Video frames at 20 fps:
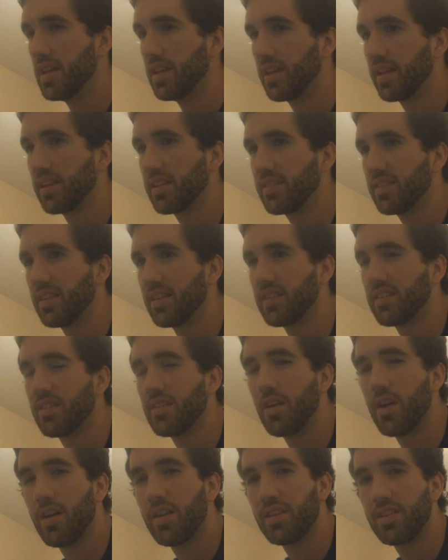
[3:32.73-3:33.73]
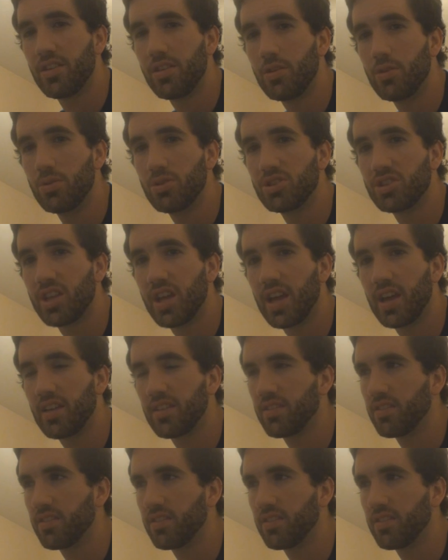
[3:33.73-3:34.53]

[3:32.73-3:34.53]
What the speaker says: Like I said, it's not a huge tank,